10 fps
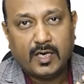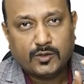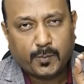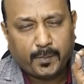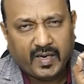
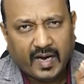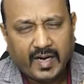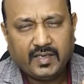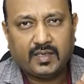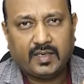So
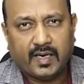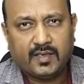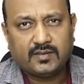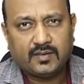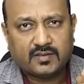behind the
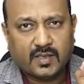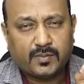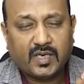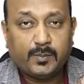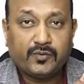talus,
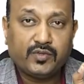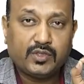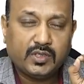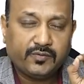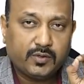sometime if
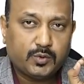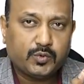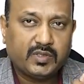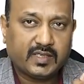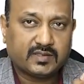you do
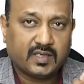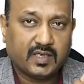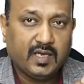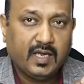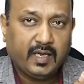the X-ray
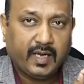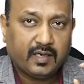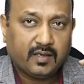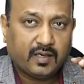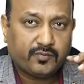and